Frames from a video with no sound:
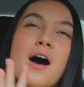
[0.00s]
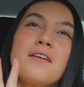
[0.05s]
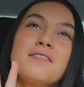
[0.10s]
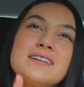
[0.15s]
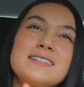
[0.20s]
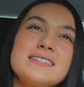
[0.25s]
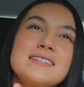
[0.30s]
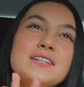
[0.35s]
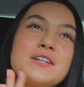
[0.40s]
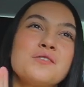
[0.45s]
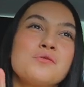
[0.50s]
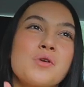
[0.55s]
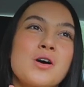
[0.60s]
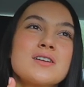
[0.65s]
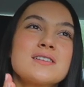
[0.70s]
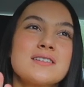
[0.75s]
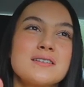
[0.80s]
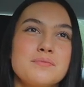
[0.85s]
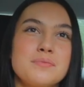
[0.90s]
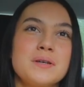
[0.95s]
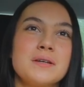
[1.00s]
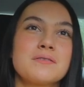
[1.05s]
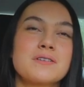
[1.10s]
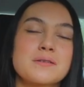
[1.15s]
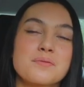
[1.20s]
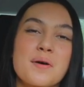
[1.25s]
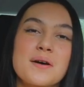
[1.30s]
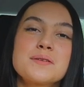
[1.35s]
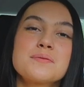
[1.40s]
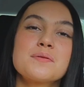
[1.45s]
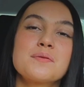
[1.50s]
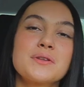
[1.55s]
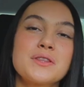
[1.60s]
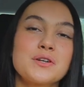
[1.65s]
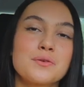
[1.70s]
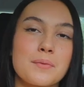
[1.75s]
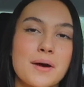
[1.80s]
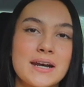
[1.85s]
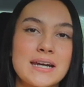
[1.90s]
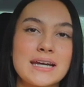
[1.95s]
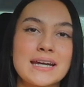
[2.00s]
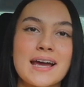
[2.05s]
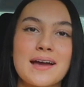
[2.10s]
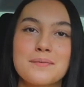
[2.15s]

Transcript: obviously you want to be responsible with your money.